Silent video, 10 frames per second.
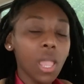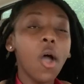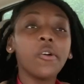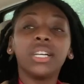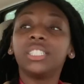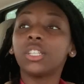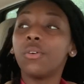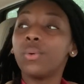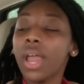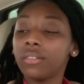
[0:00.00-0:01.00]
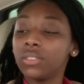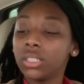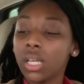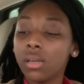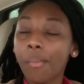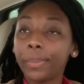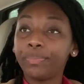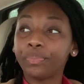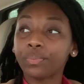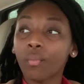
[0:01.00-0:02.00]
Okay, so what I was gonna say?
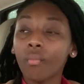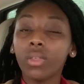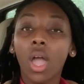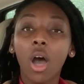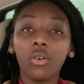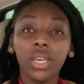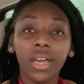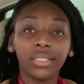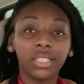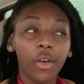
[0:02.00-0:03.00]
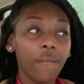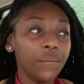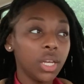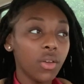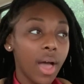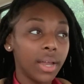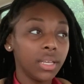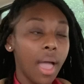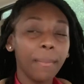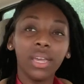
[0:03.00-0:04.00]
Oh yeah, so video
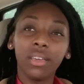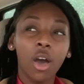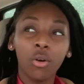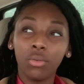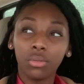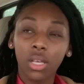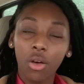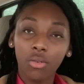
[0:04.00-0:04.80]
idea. I mean goals.